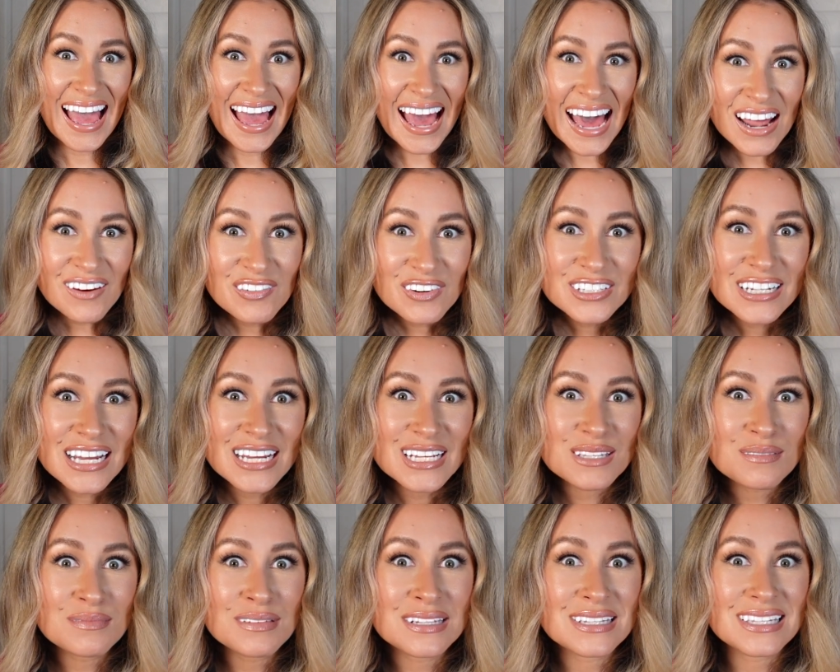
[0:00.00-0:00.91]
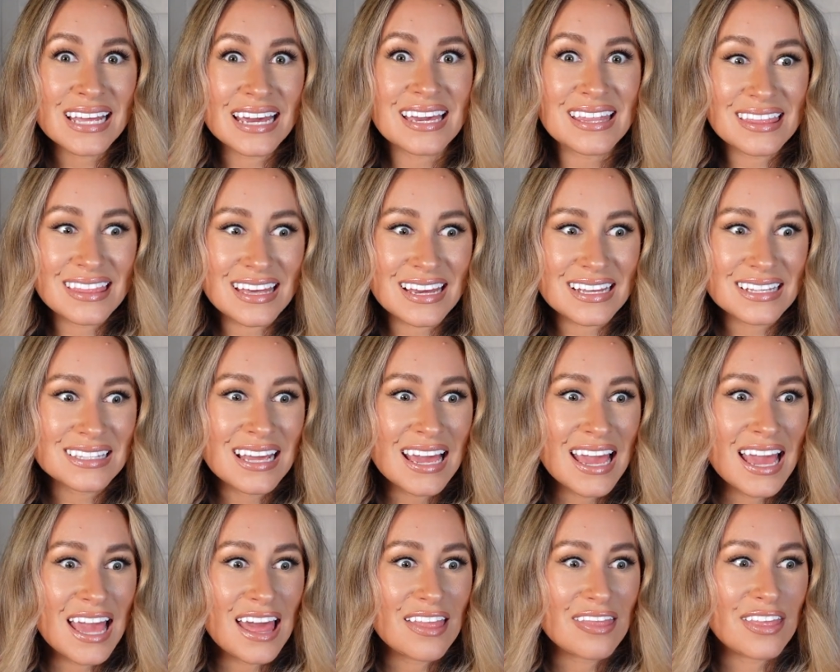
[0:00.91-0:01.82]
Advertisements like this
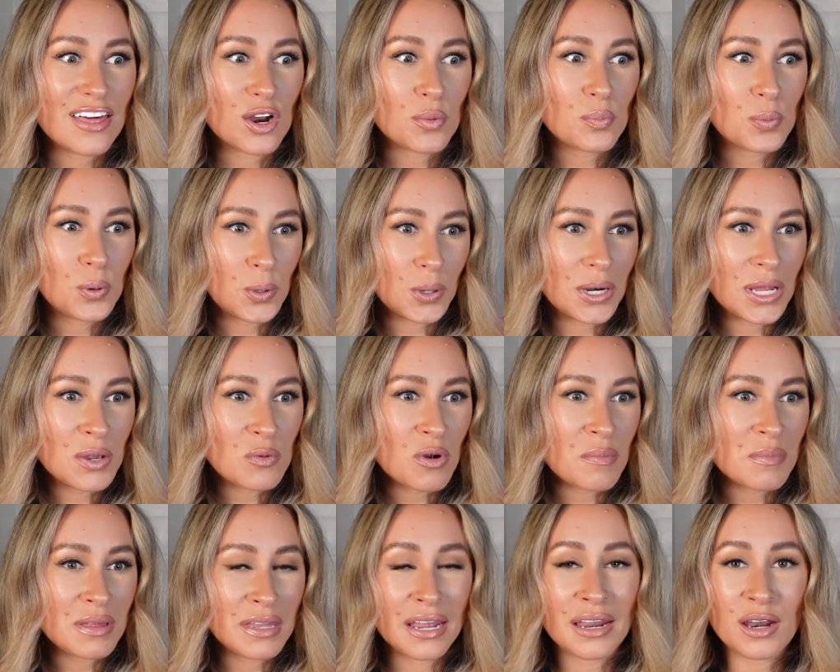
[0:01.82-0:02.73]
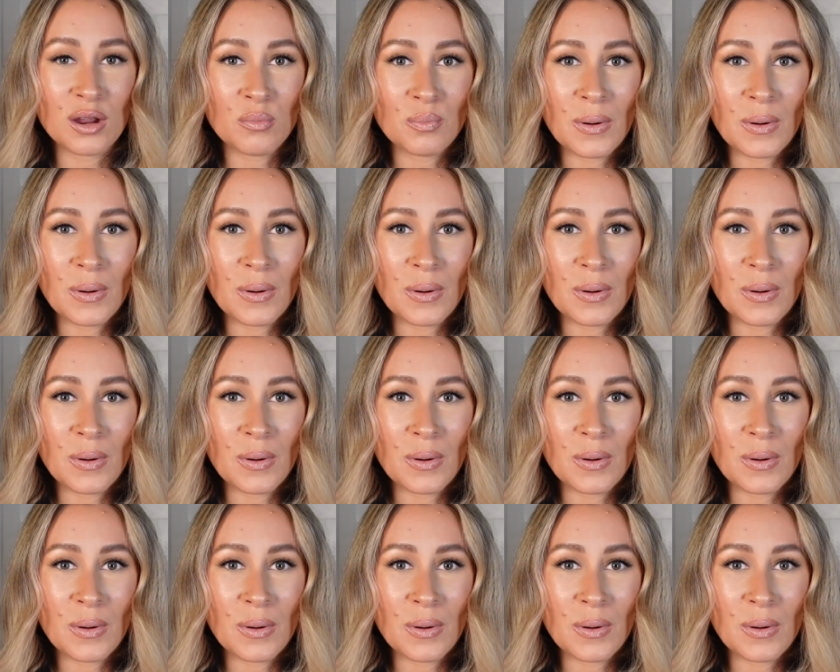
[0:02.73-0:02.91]
that are putting women in a